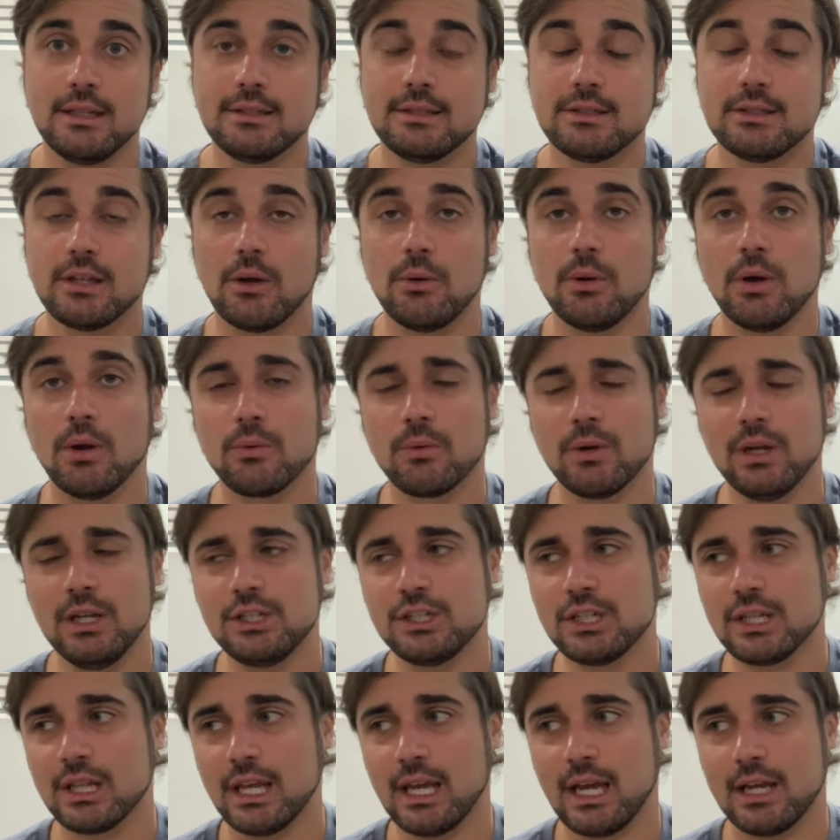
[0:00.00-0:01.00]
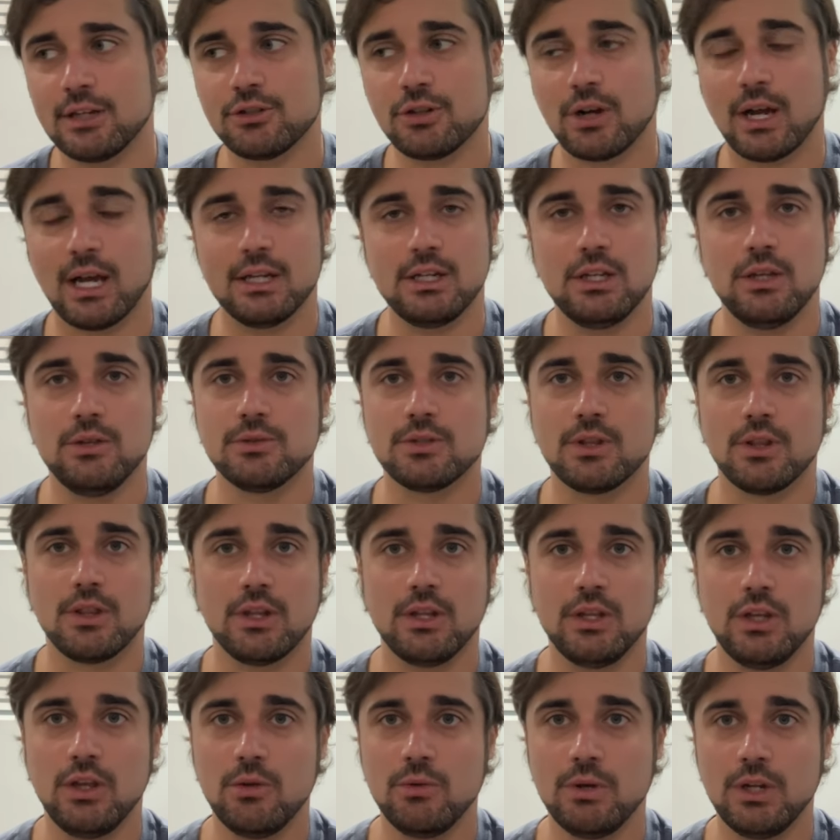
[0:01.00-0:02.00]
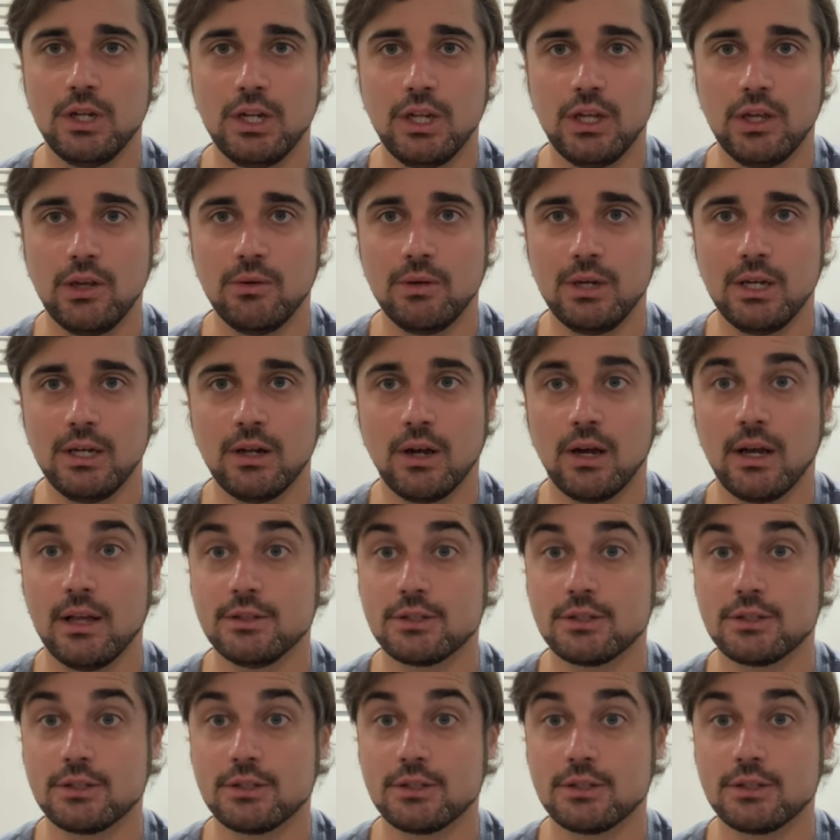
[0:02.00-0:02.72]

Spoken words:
So originally I tried using the uni to uni knot.